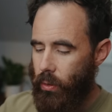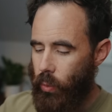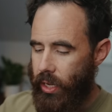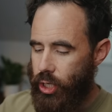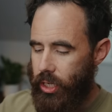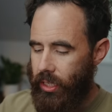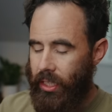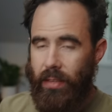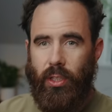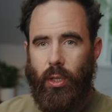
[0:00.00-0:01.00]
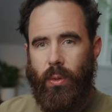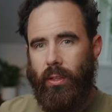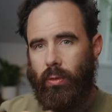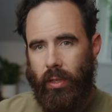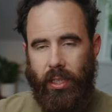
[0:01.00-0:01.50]
which gives you
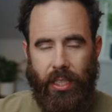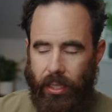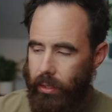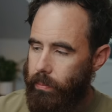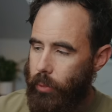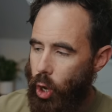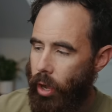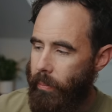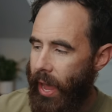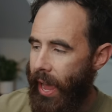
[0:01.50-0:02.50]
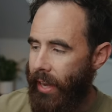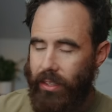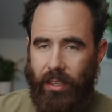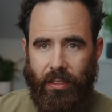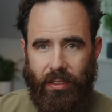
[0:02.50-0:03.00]
this really
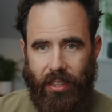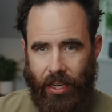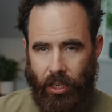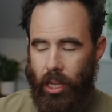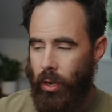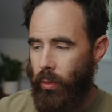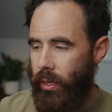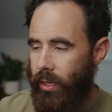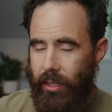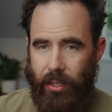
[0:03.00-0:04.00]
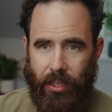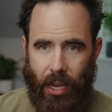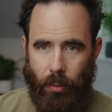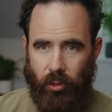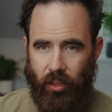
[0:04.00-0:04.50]
compact standalone
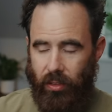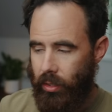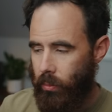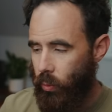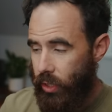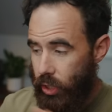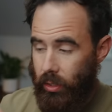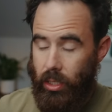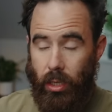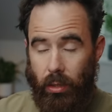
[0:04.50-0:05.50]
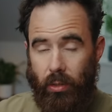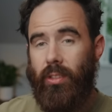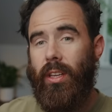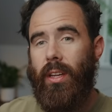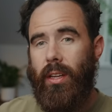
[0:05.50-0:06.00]
camera system, which you can
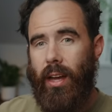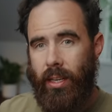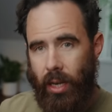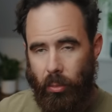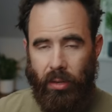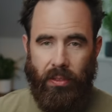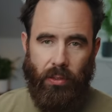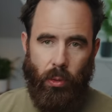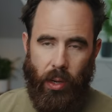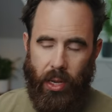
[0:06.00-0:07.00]
use a number of different